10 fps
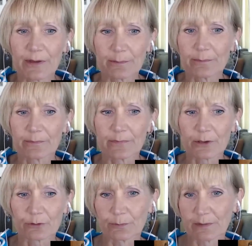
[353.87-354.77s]
them,
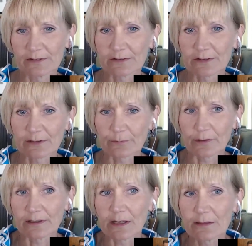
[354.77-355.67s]
the group, be successful?
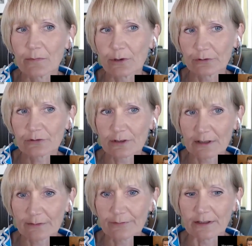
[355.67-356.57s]
And, and most
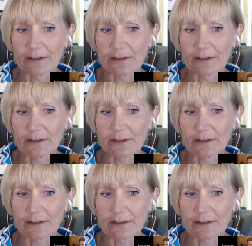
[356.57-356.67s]
often,